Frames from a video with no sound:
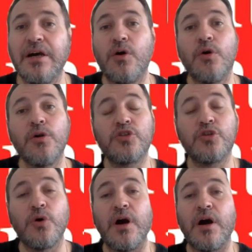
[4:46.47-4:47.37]

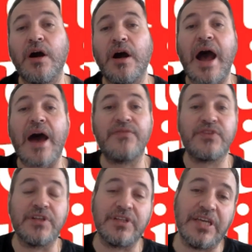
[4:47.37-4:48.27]
also
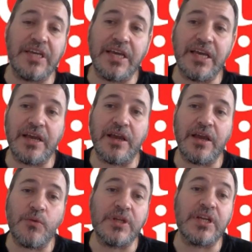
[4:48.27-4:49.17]
after
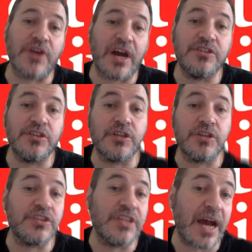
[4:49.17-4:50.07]
when the crisis
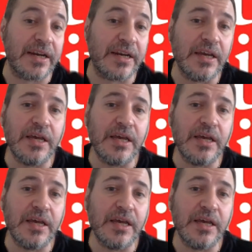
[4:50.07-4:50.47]
is done.